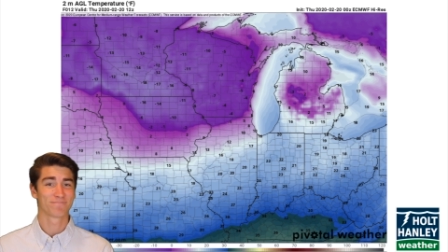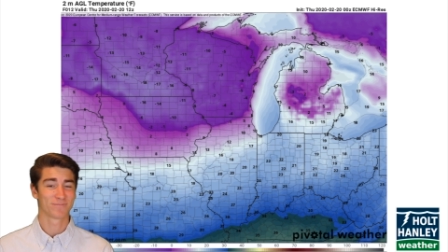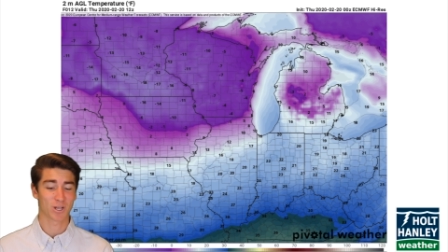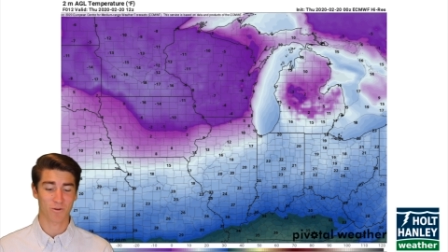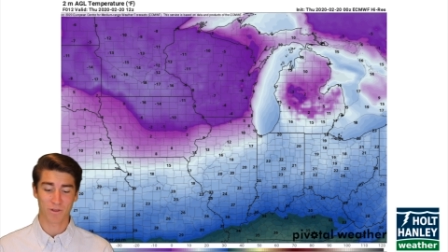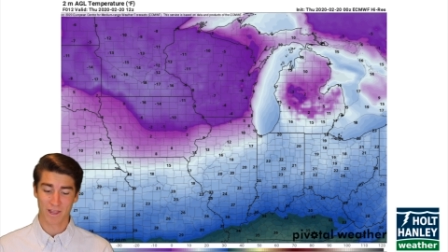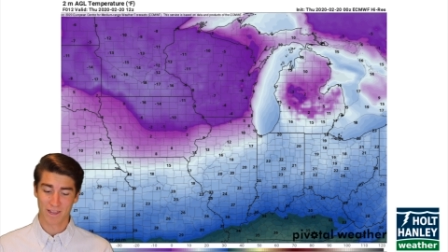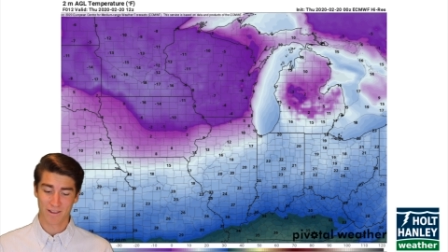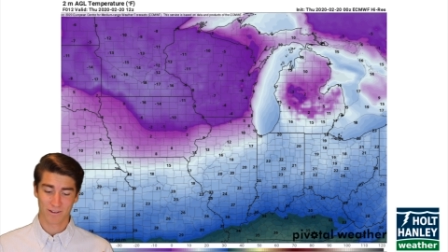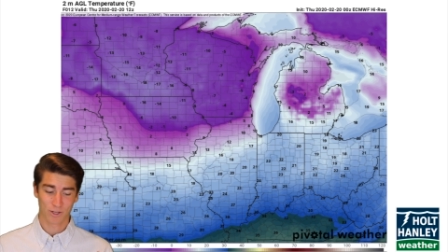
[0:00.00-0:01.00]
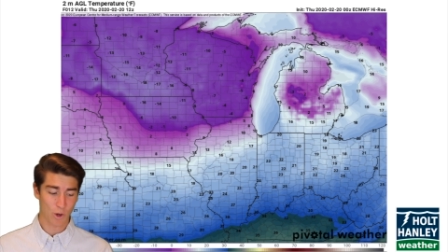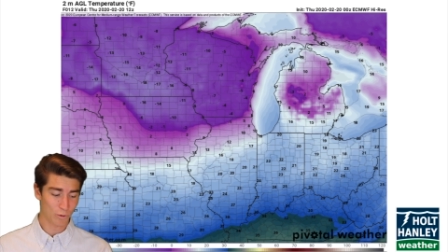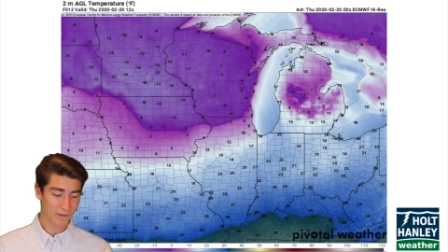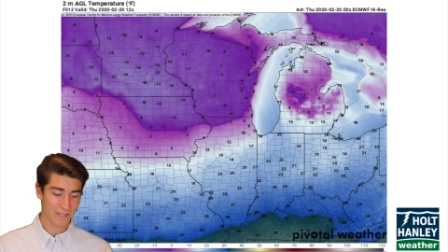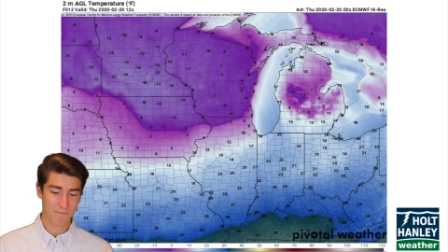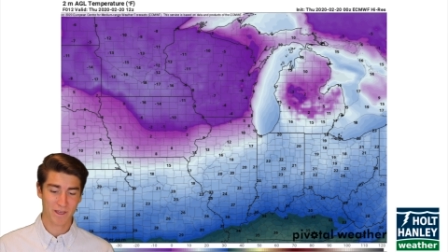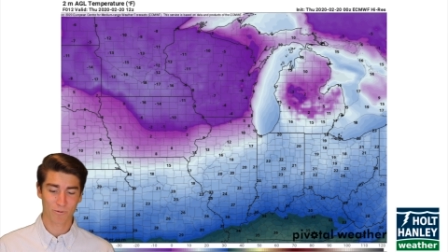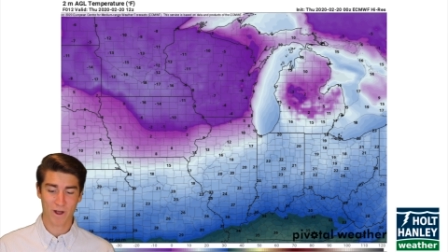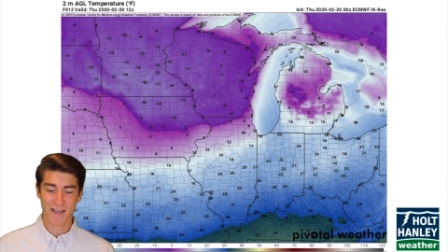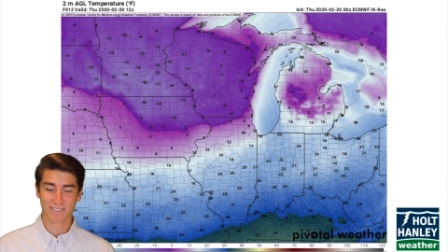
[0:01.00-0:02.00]
So cold in the
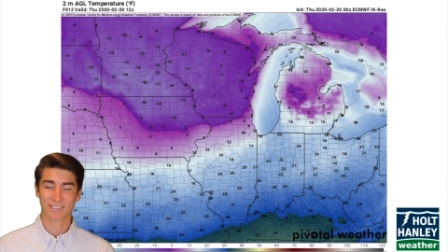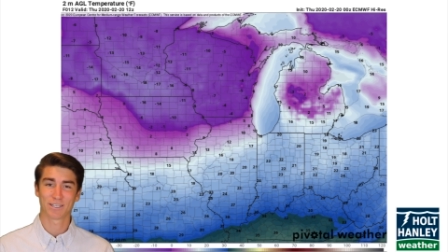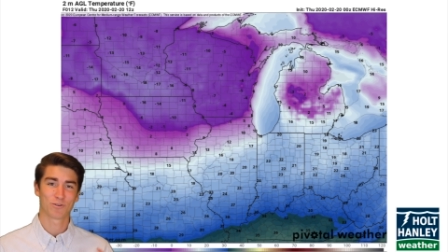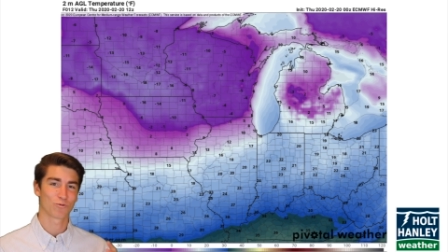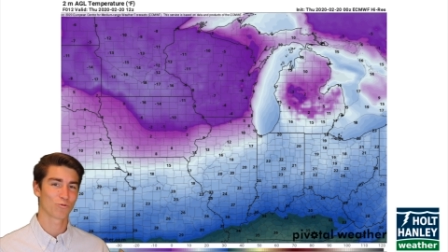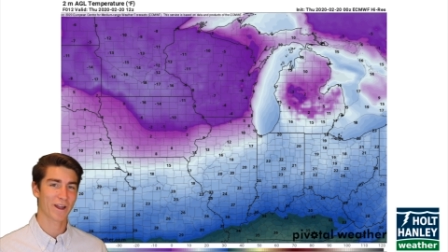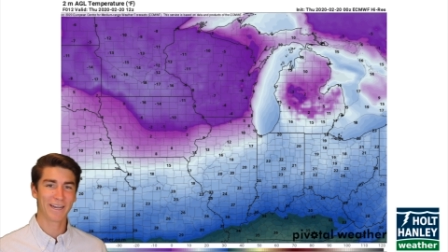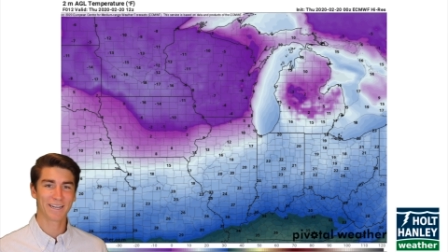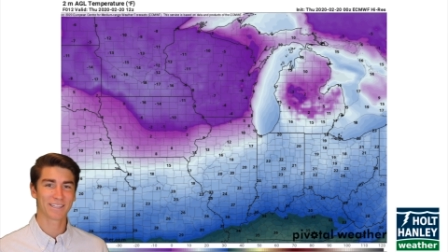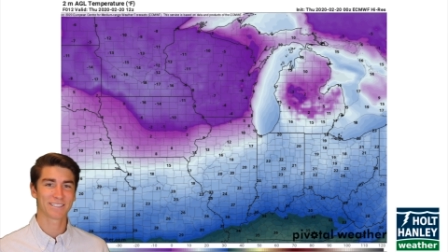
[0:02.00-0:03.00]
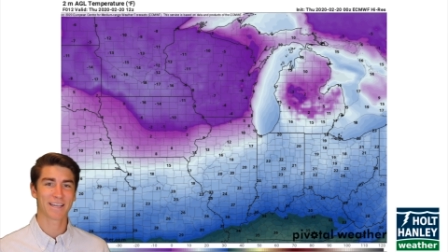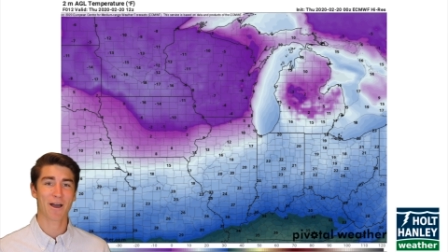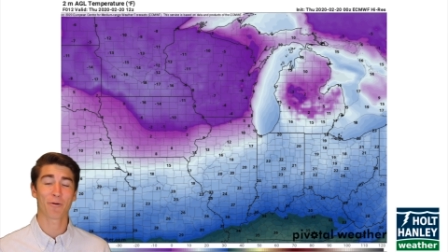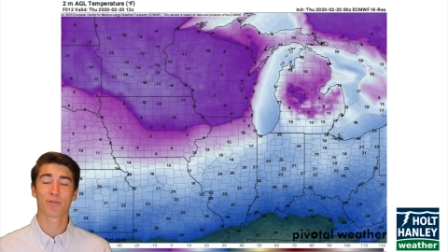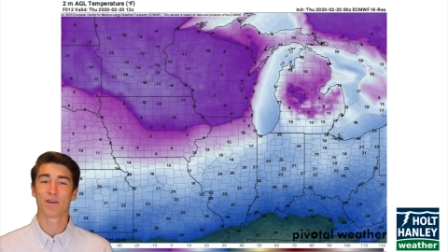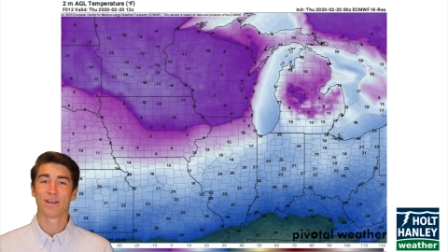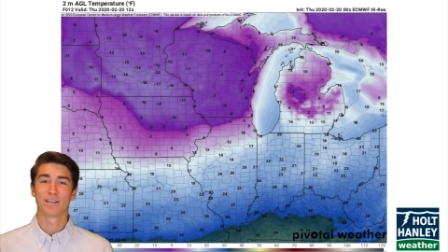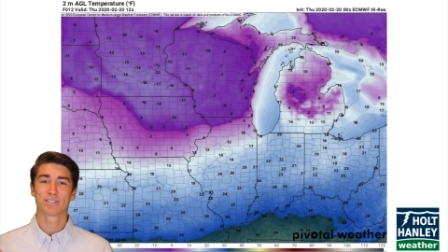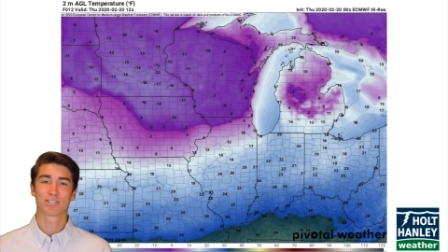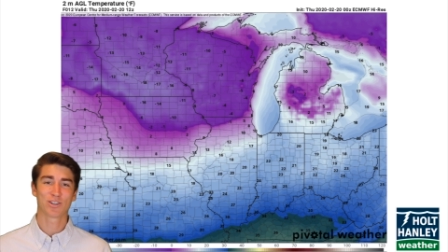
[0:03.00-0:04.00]
Midwest, rain in the South,
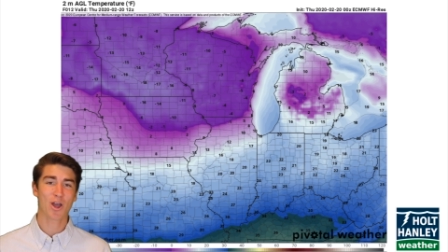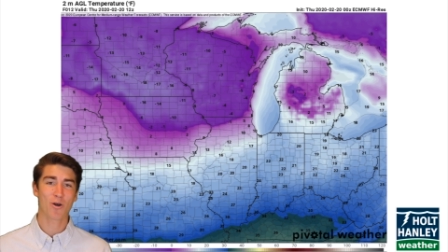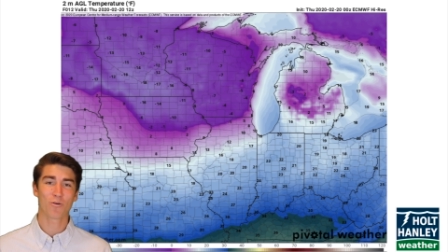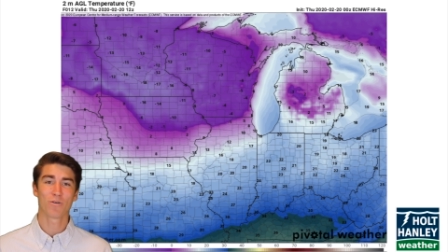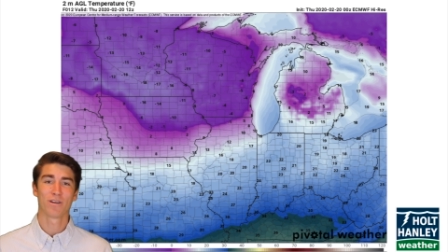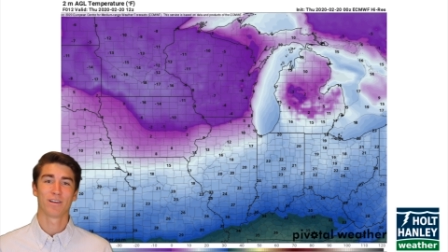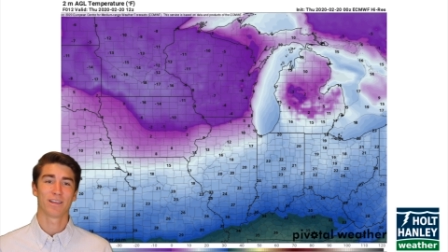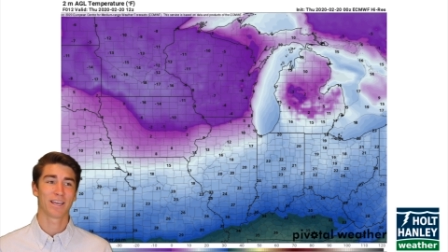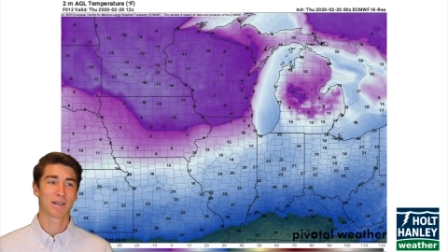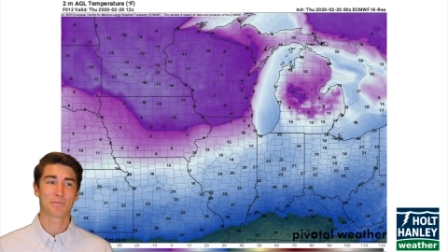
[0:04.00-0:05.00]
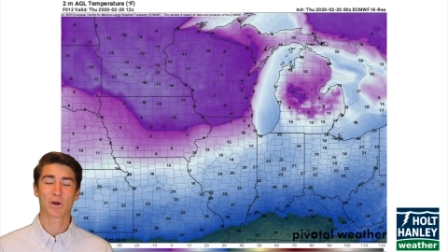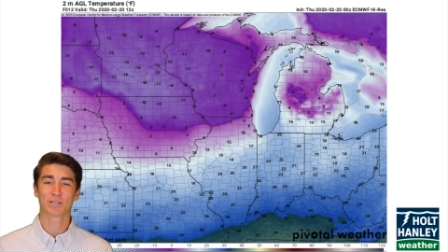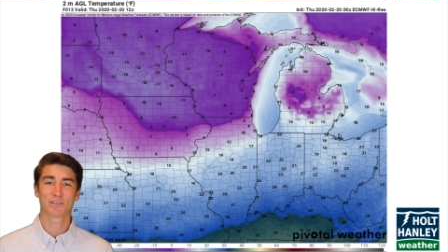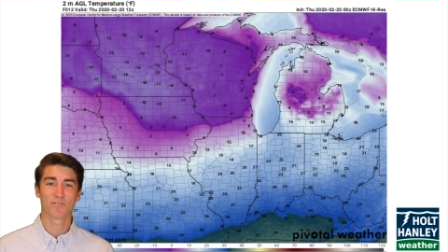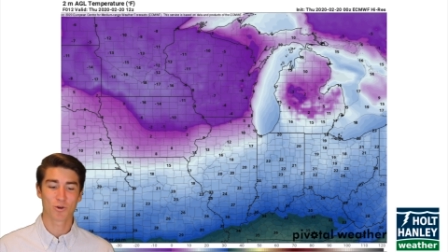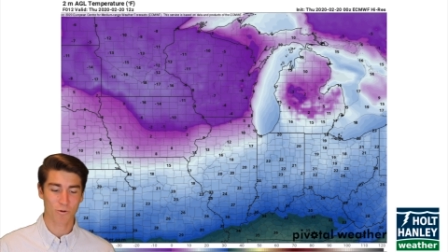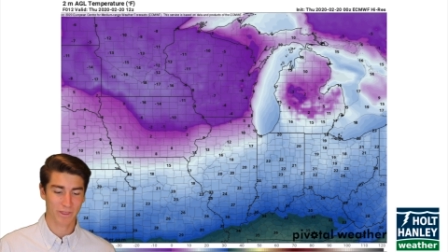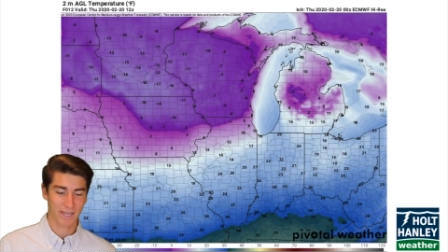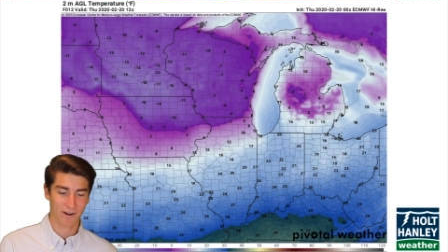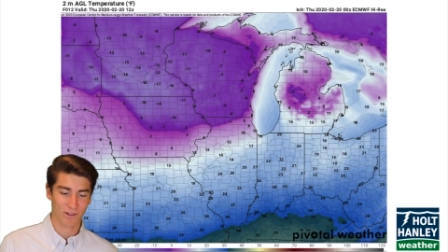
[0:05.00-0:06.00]
snow in parts of
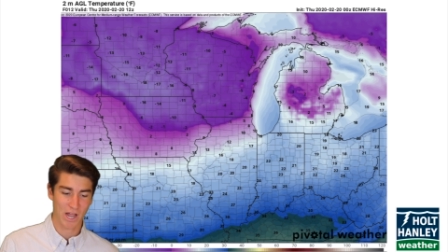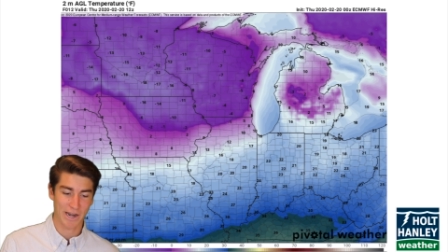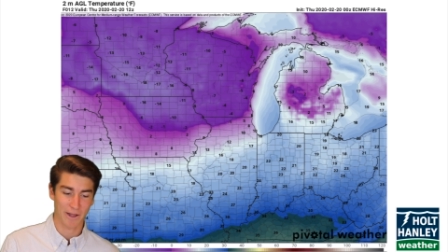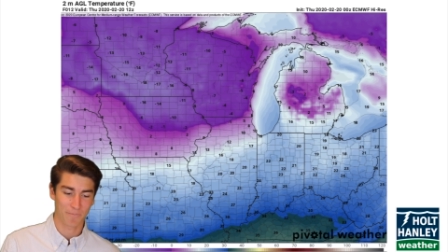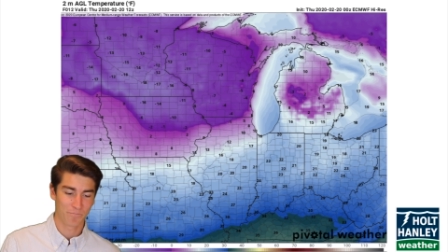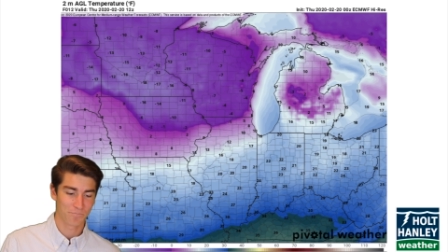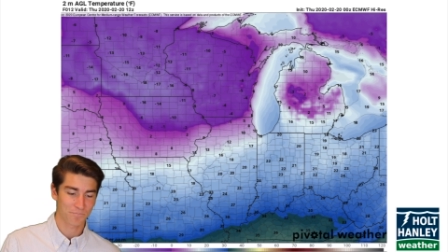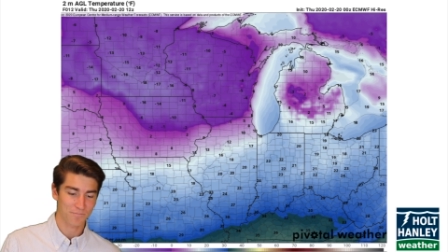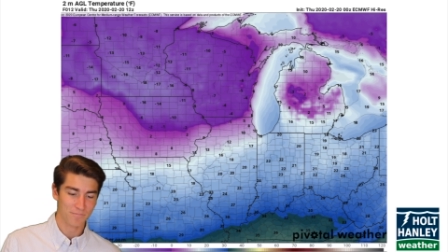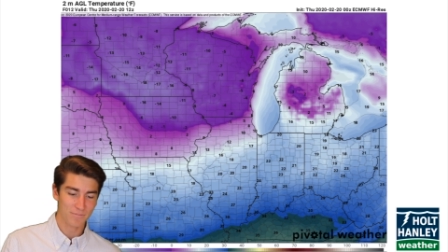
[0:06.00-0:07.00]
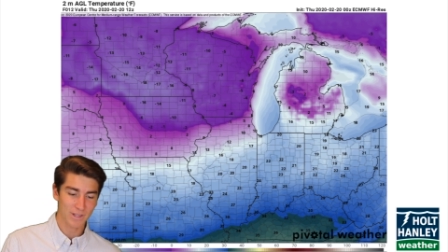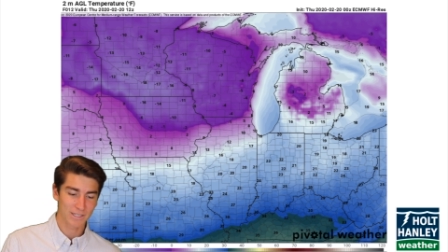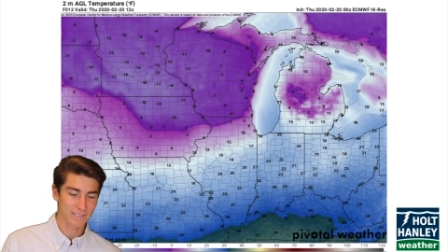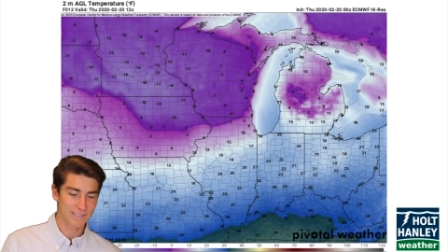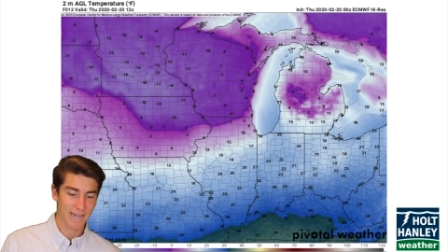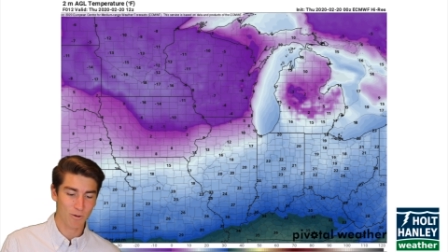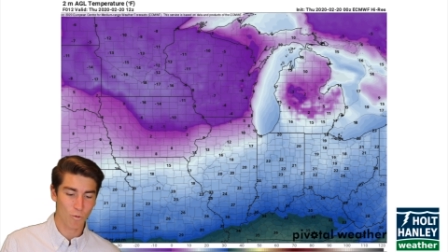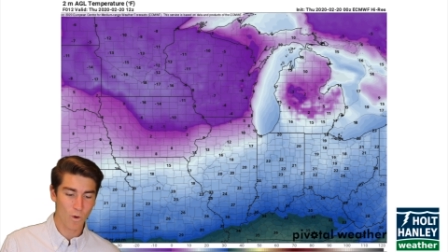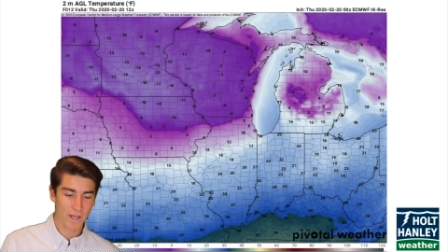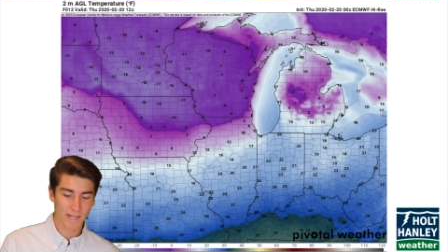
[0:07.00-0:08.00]
North Carolina. Let's take
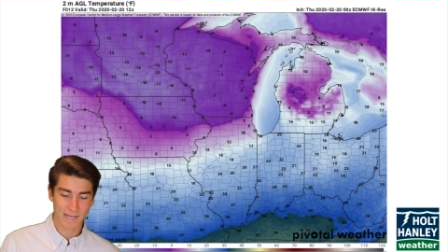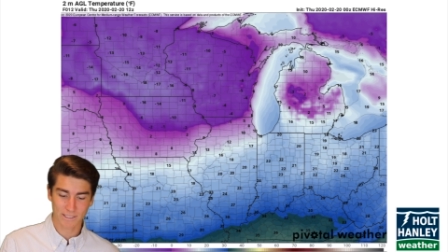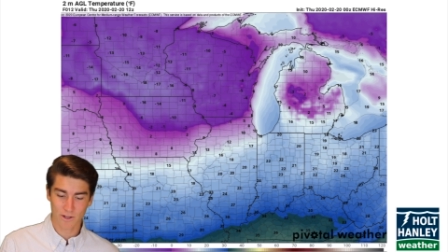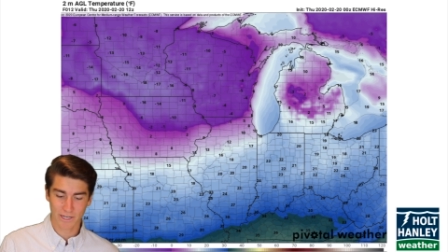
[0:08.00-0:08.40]
one last